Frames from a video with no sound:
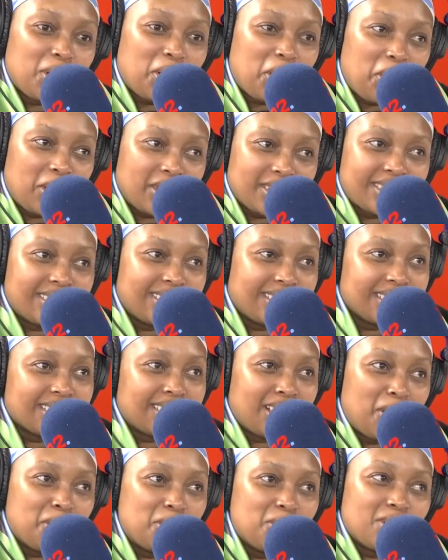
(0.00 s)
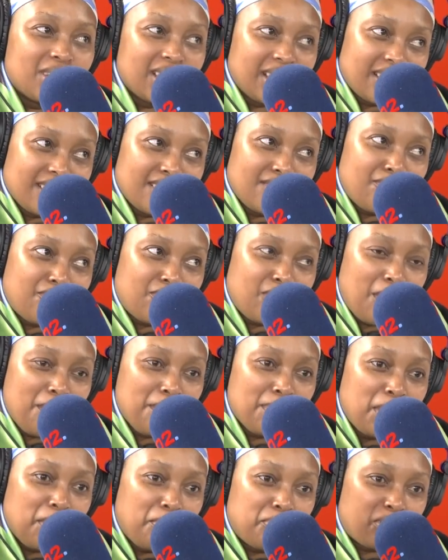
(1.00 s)
the question is how you get it
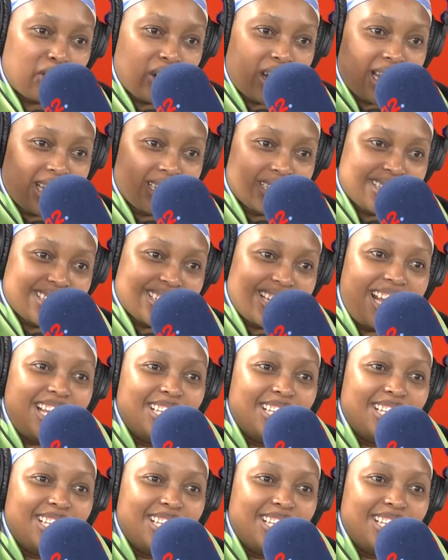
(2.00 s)
from the prayers